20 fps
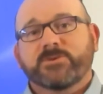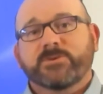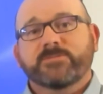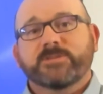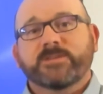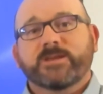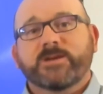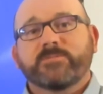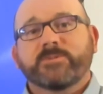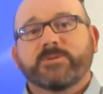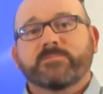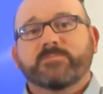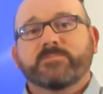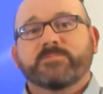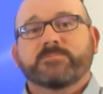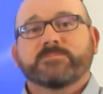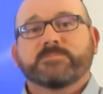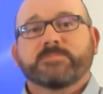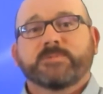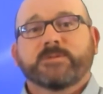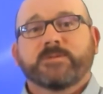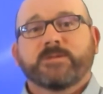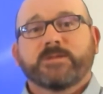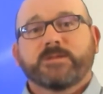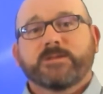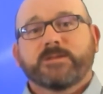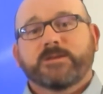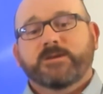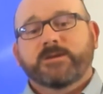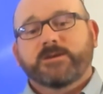of the Albion
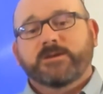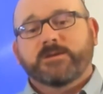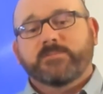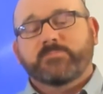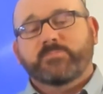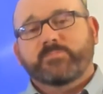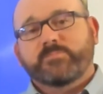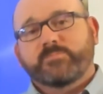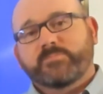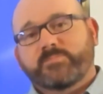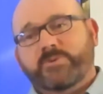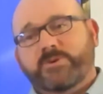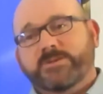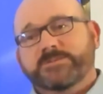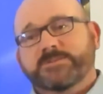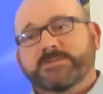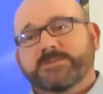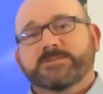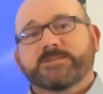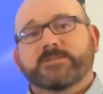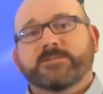process